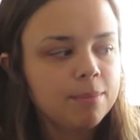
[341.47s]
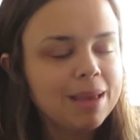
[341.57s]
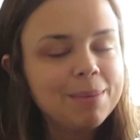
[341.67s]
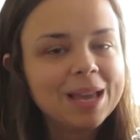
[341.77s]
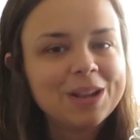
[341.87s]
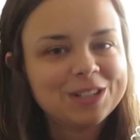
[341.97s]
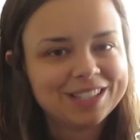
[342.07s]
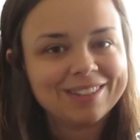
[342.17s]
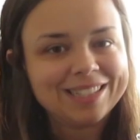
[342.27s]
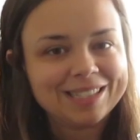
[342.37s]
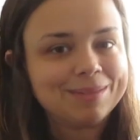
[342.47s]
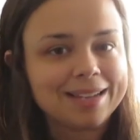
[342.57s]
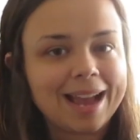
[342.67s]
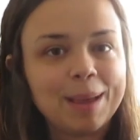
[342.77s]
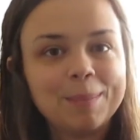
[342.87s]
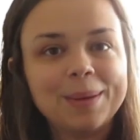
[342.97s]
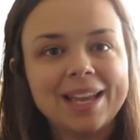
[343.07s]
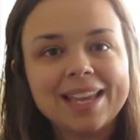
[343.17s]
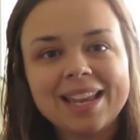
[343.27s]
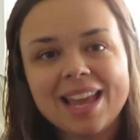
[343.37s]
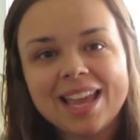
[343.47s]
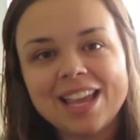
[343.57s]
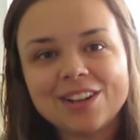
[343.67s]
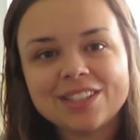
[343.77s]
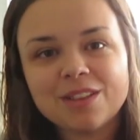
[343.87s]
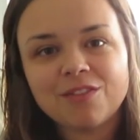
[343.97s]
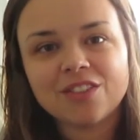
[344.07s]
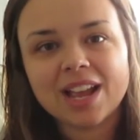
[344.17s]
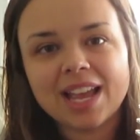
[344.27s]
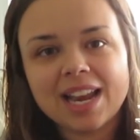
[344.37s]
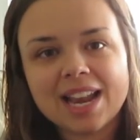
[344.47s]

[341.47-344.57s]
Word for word: Maybe I'll just give it some time, but here's the front.